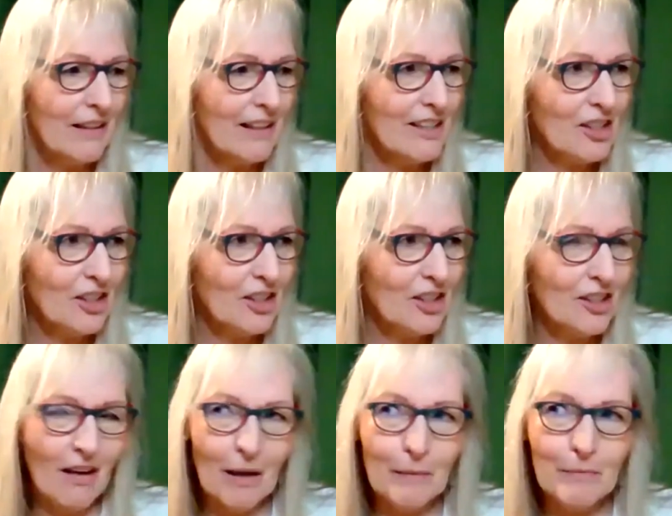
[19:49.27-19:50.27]
it's a
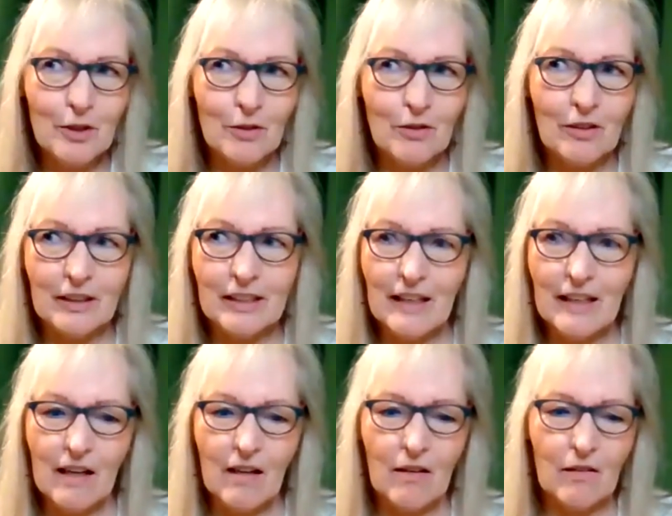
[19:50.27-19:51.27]
good time to
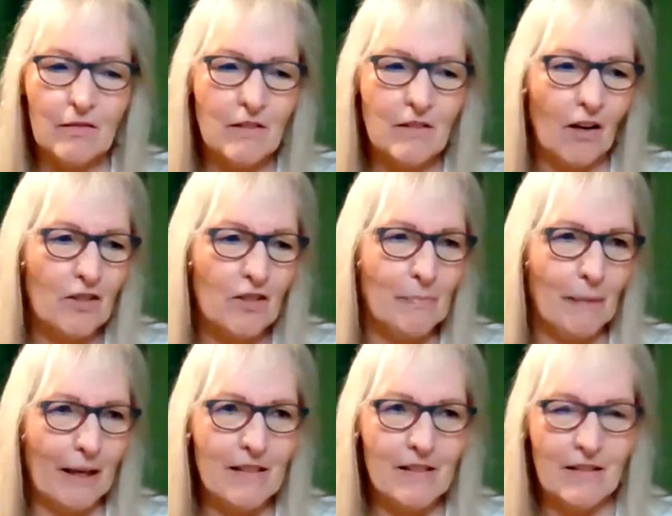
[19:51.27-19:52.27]
clean out our
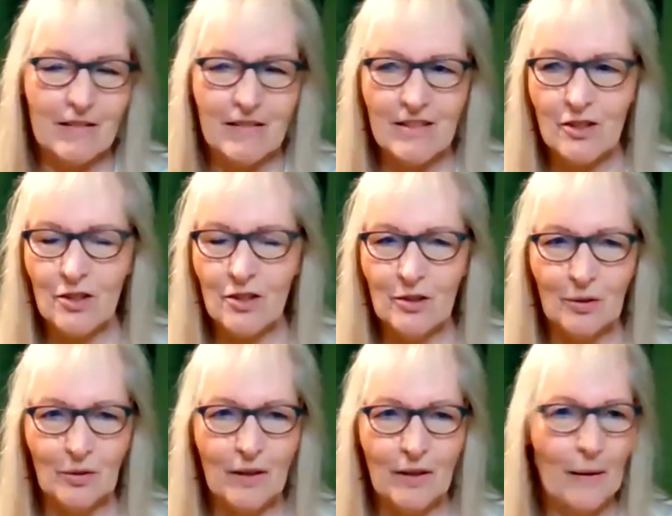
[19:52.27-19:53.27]
spaces
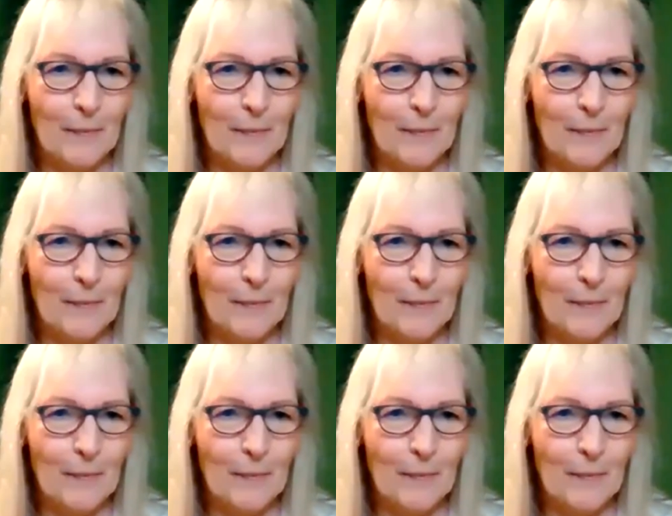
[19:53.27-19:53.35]
too.